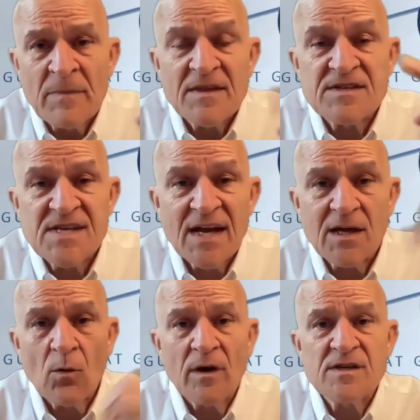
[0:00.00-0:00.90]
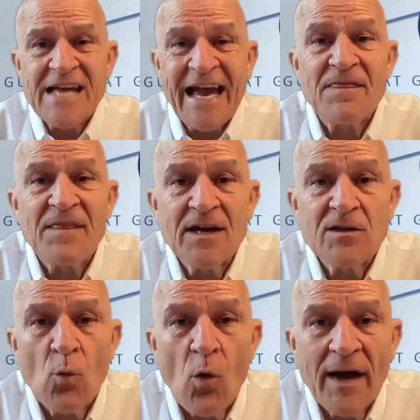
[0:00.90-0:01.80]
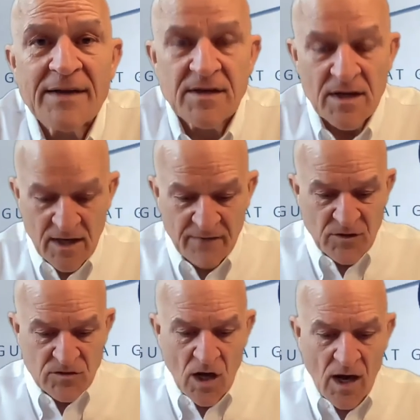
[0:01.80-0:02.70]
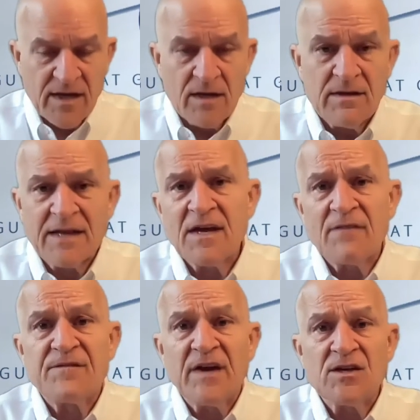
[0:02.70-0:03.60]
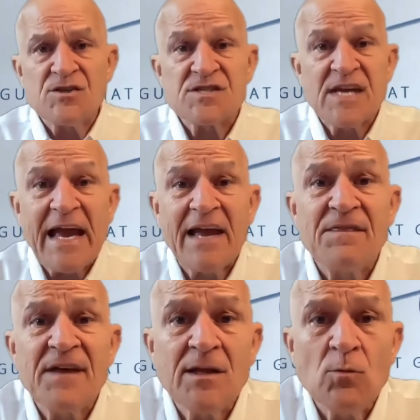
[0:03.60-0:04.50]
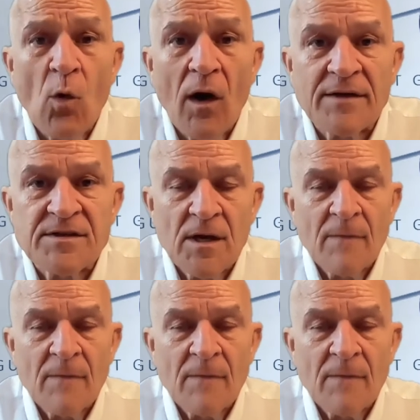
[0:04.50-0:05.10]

The second one is, and then what? If they're talking and they finish, say, and then what?